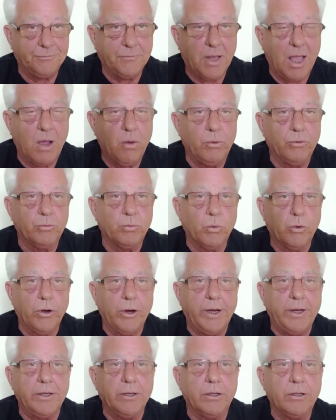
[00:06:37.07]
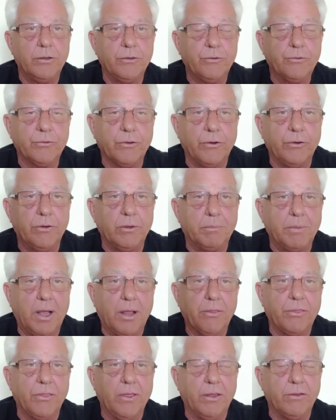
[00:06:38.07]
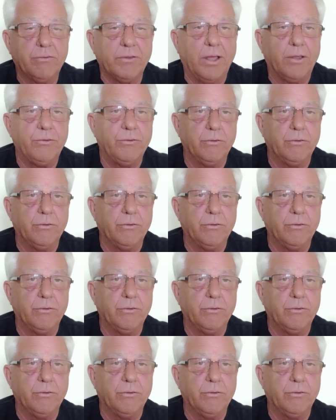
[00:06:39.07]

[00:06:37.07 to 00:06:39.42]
I was worried and concerned about things like